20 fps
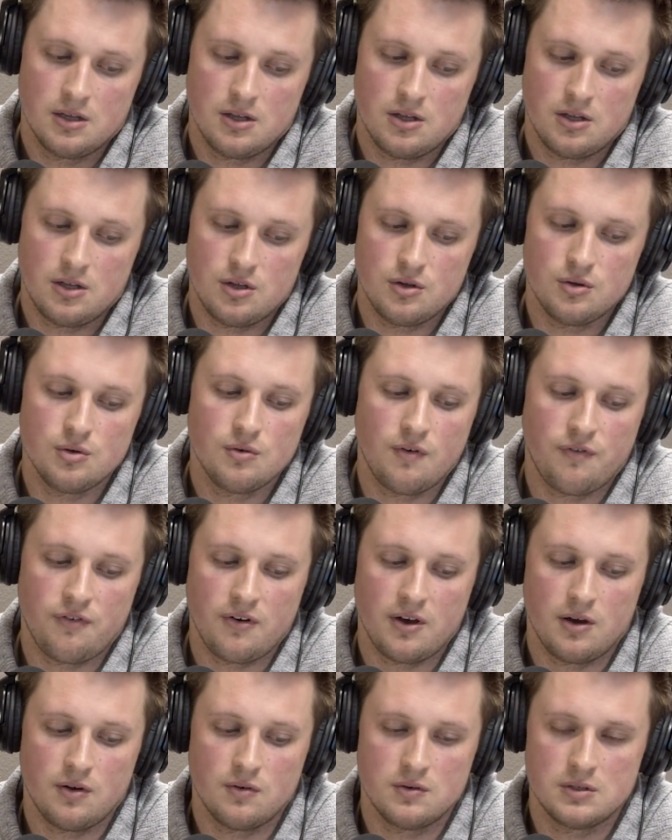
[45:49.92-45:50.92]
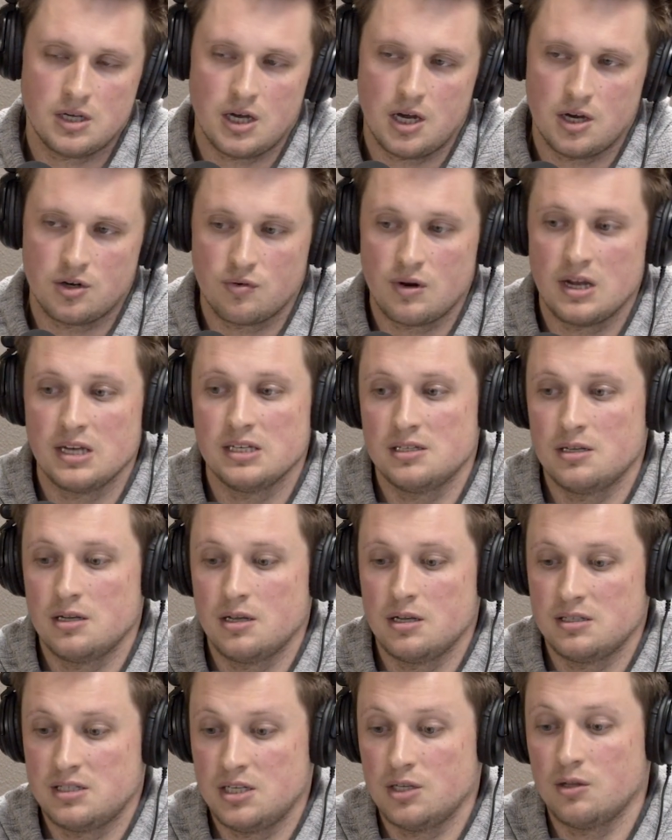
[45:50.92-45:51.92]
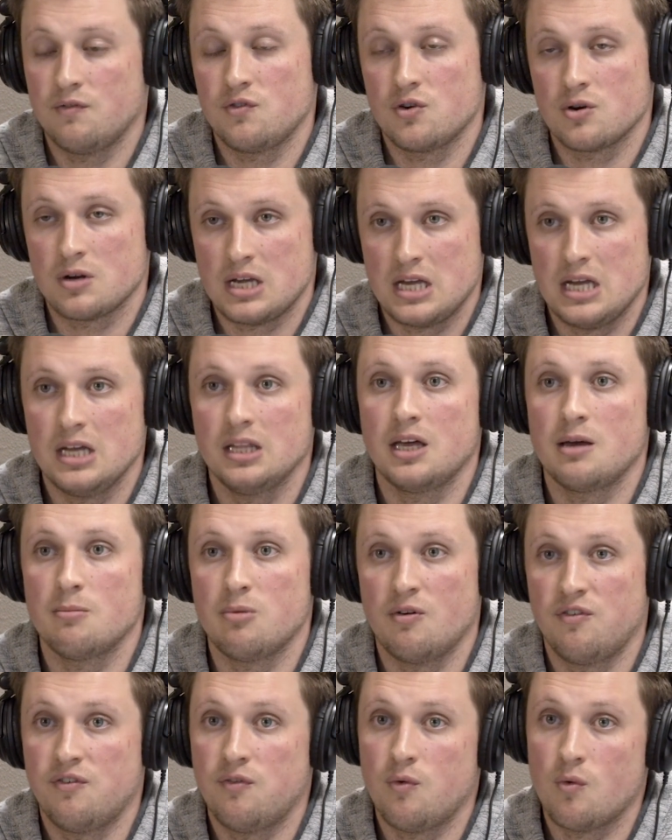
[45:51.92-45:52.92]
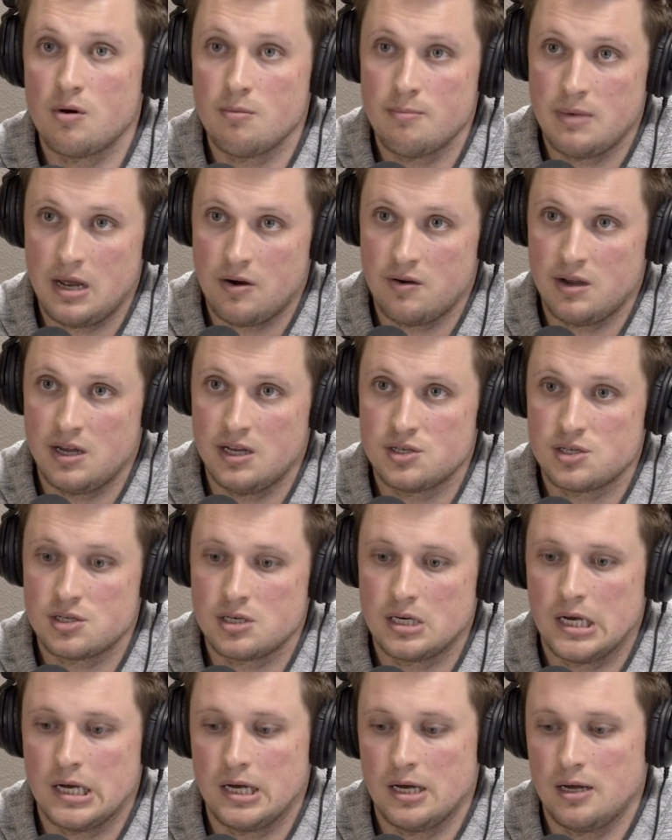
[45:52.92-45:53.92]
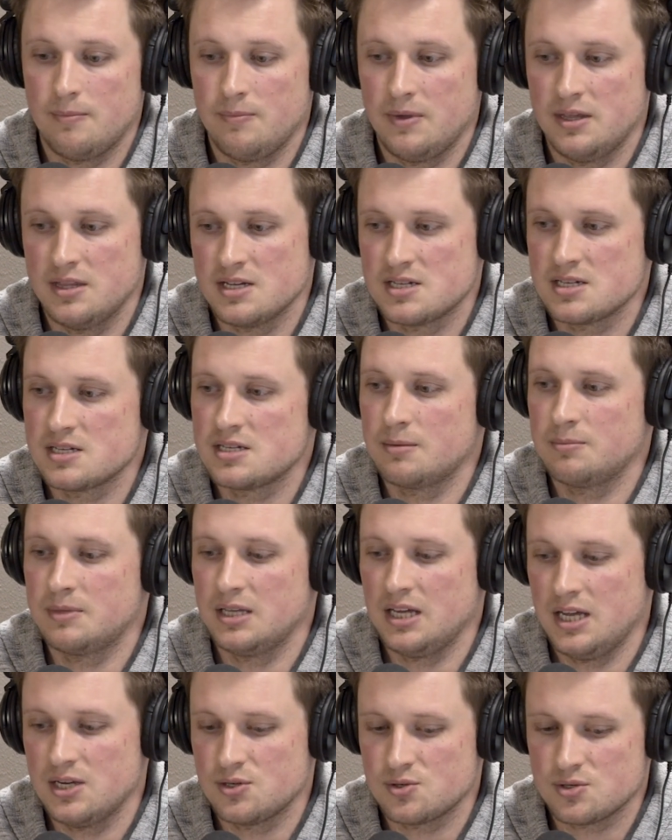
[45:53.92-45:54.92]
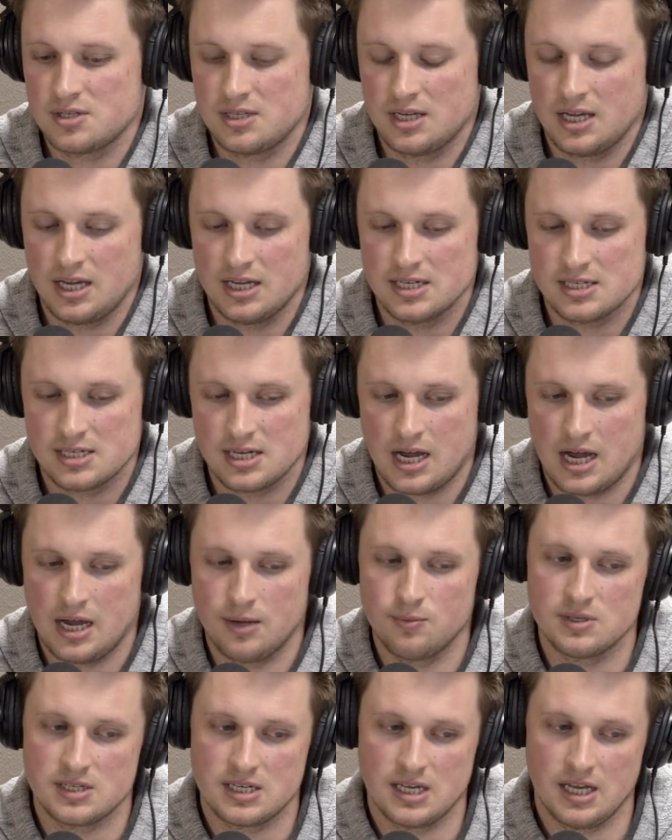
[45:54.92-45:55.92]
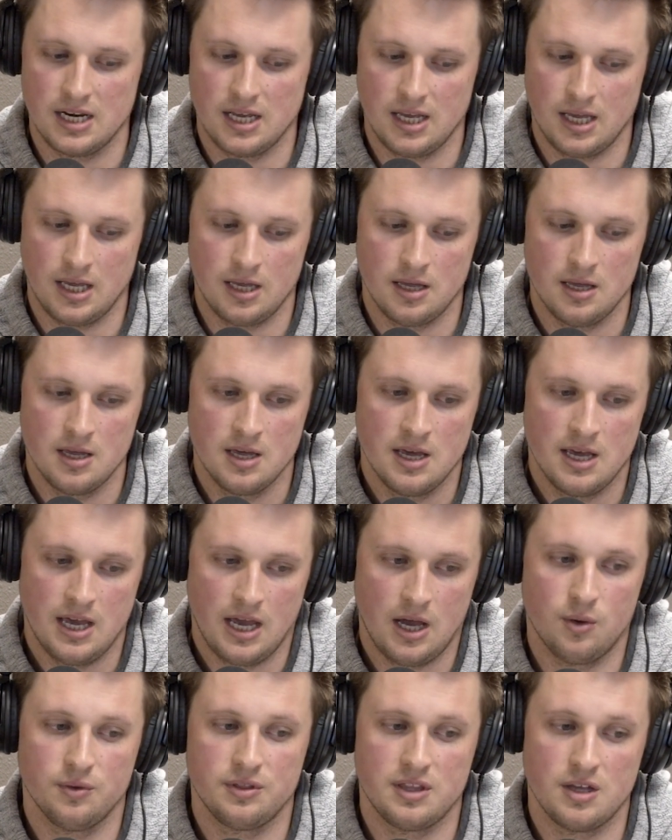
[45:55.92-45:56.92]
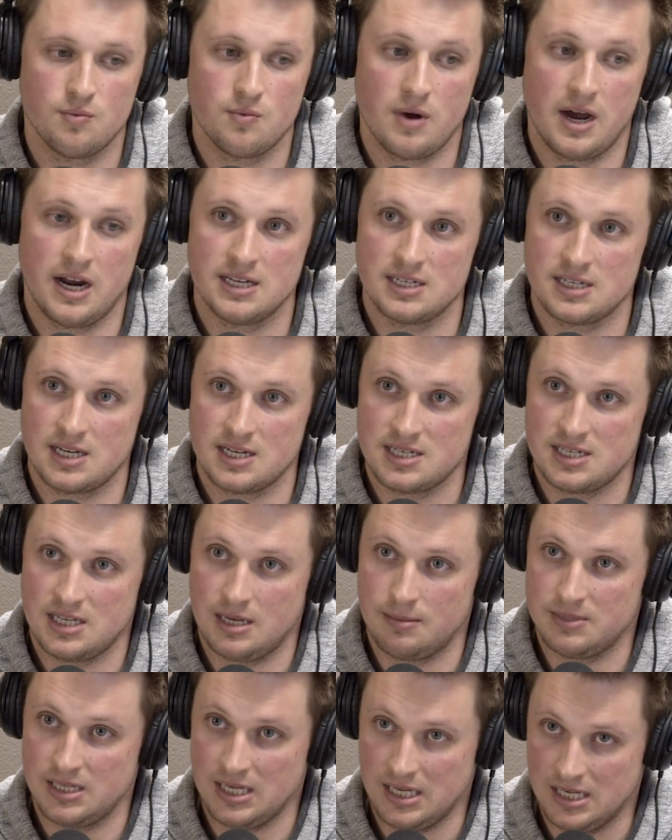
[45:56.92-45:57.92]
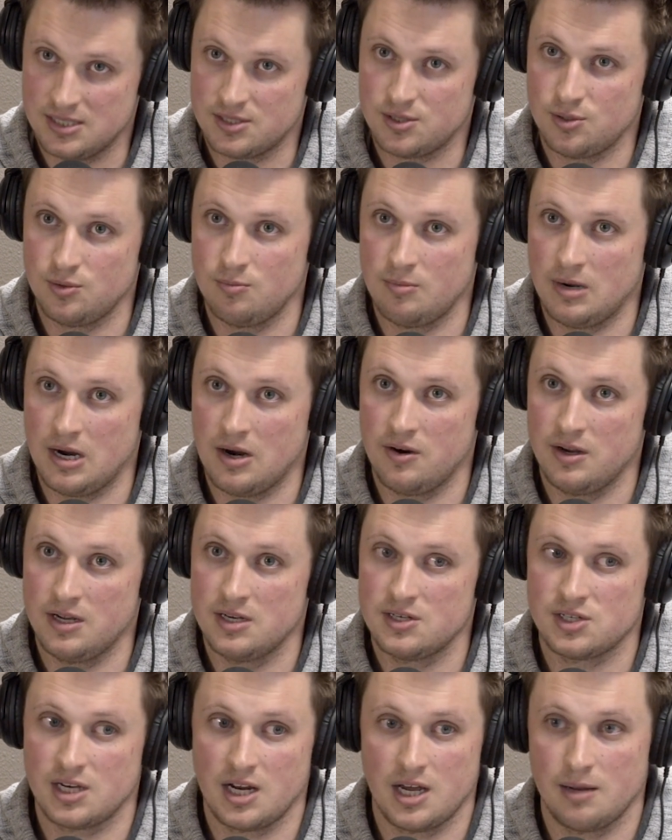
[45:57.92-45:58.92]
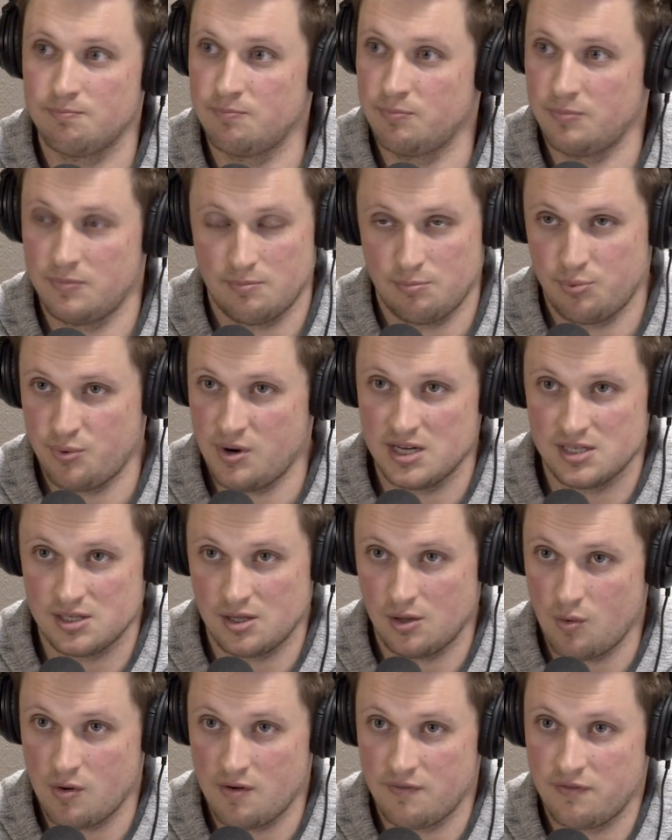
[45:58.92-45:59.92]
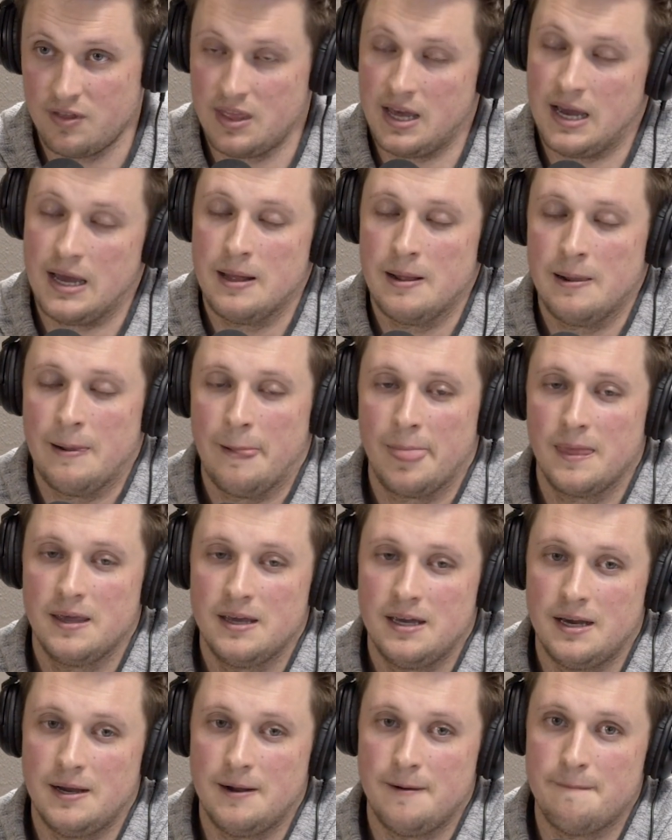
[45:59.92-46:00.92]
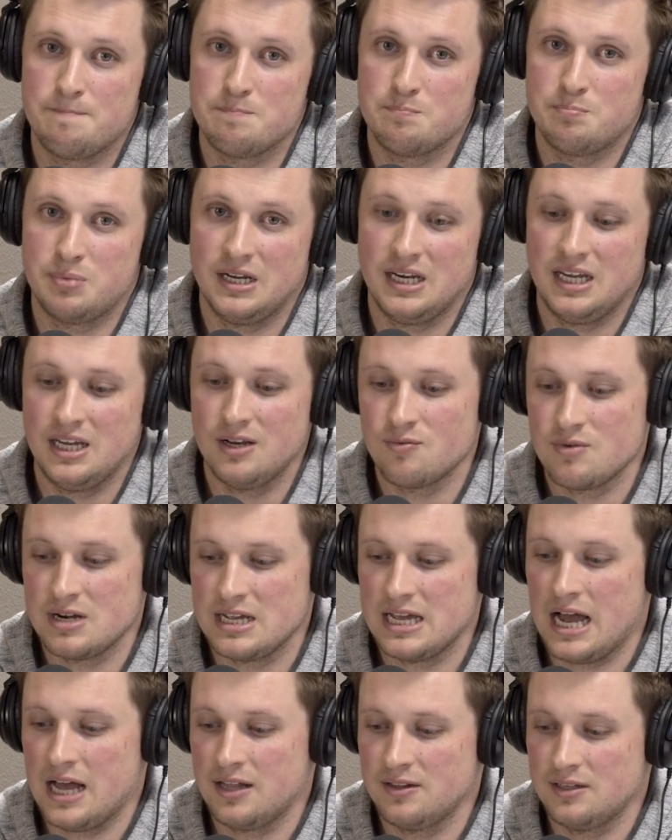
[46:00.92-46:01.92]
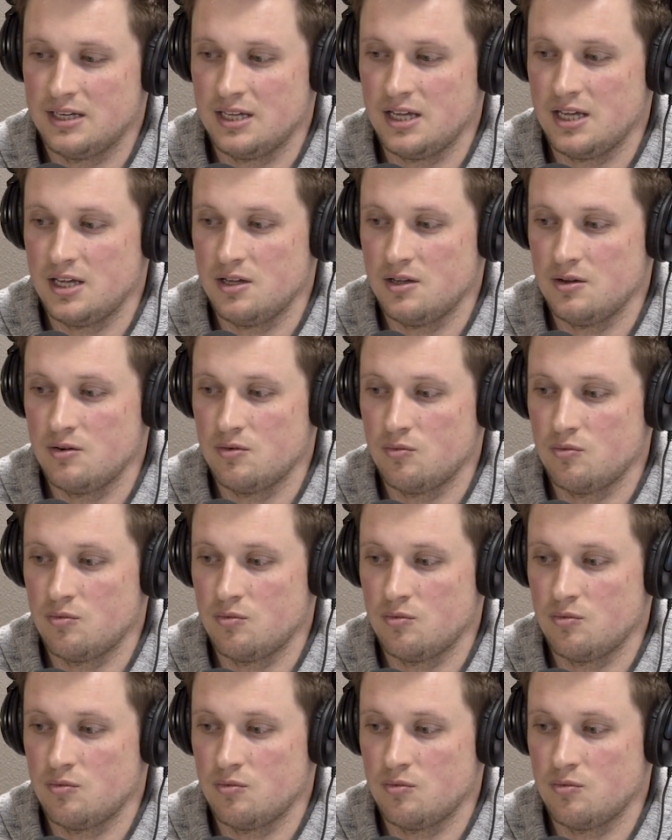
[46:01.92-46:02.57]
you found a great deal of your healing before marriage um, and this is something interesting is i was getting healthy right as i stepped into marriage and i praise the lord for that um, mm-hmm. but in reality